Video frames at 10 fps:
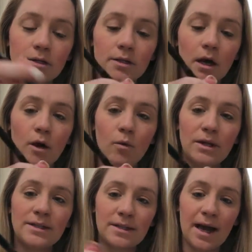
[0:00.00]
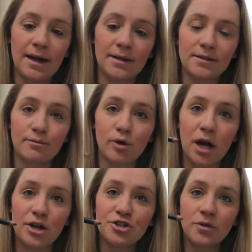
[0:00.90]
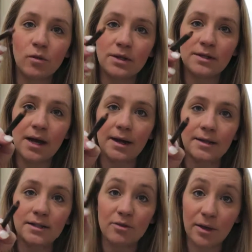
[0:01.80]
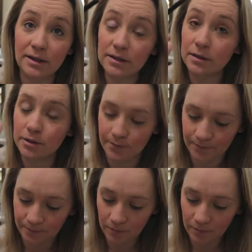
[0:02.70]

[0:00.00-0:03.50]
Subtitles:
So one side is a brush and one side is the pencil.